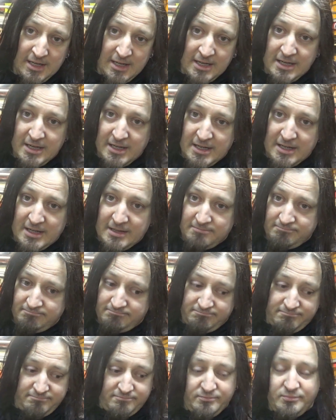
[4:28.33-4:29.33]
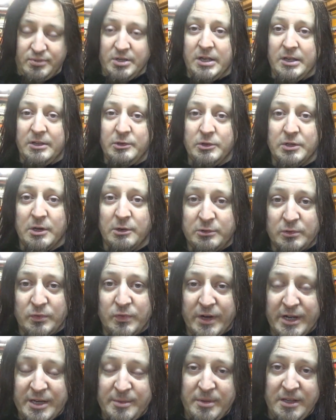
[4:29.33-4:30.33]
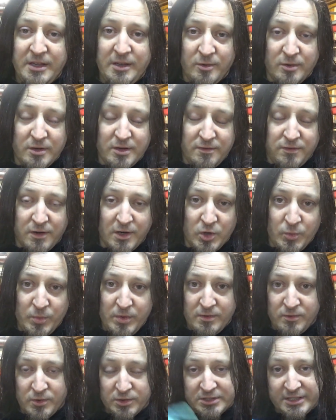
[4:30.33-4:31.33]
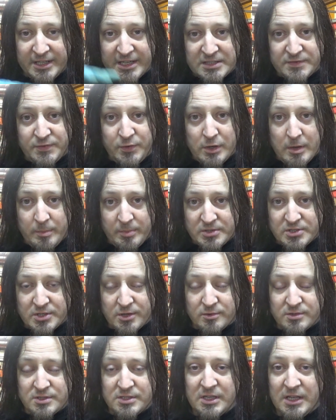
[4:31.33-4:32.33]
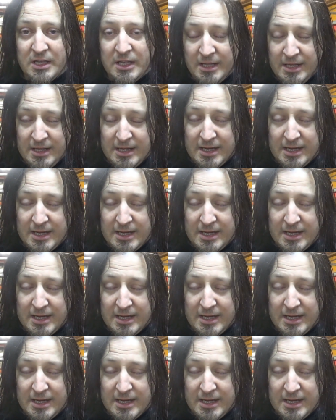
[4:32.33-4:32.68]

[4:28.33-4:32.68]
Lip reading: you know, to find me, follow me for the next few episodes.